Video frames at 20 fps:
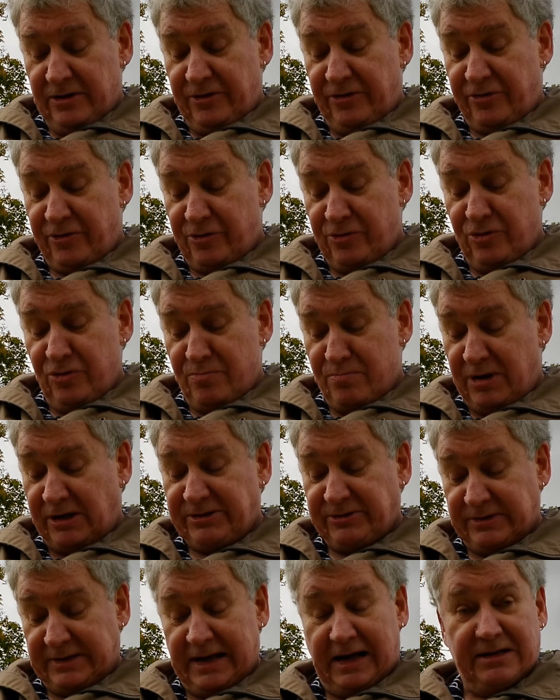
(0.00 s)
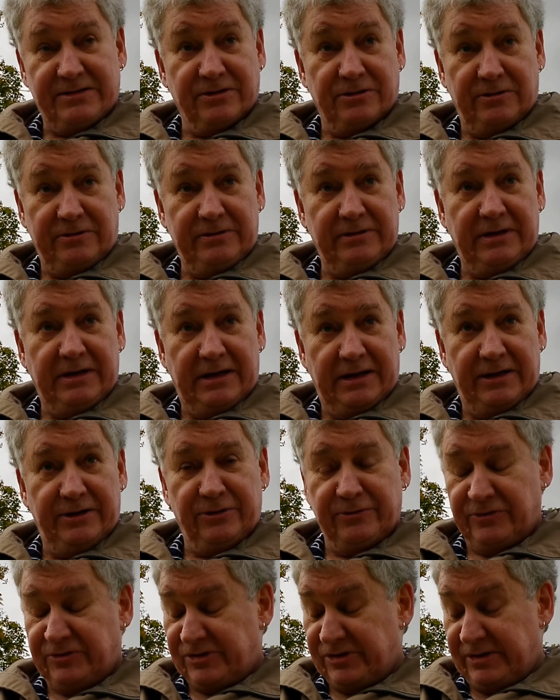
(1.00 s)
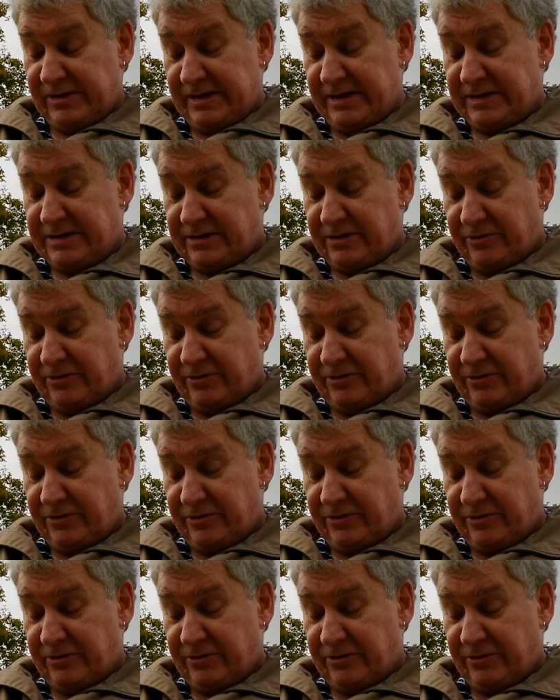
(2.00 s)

through Mugdock Castle, and over to the east